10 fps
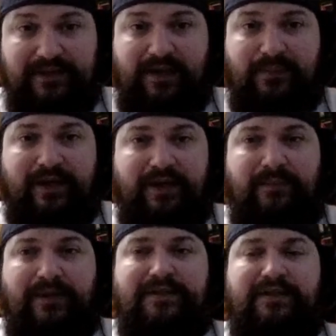by any
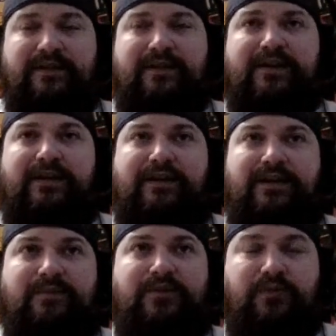means anything they need to
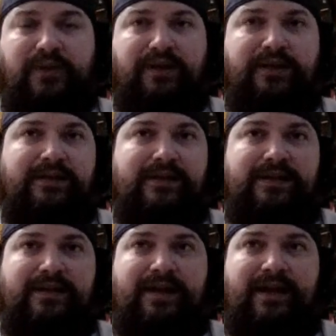keep doing.
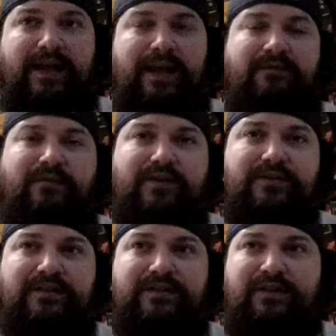And it
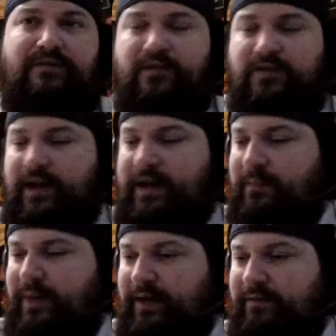feels you feel kind
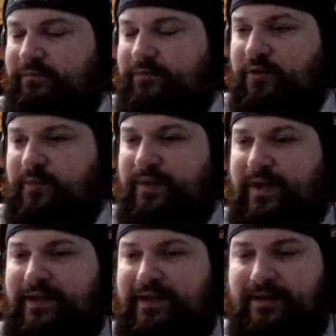of bad for him.
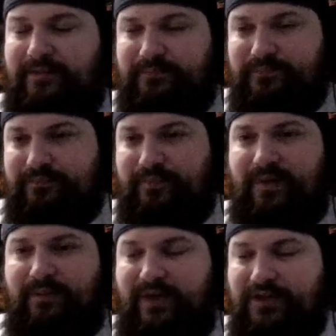Like, I
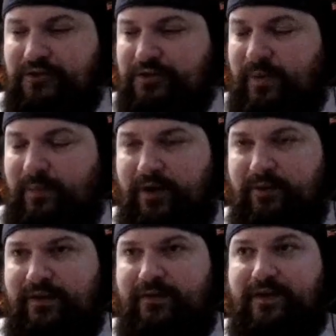made a joke to my buddy
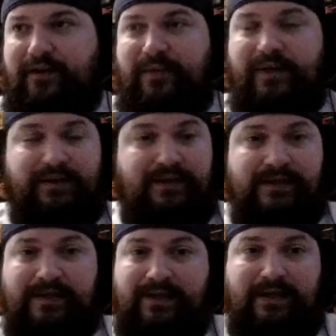when I left there. I'm like,
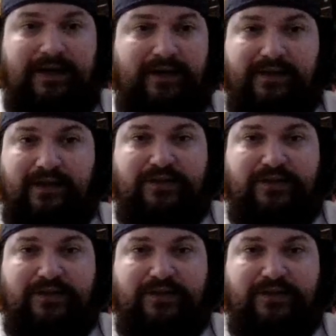Aaron Tyler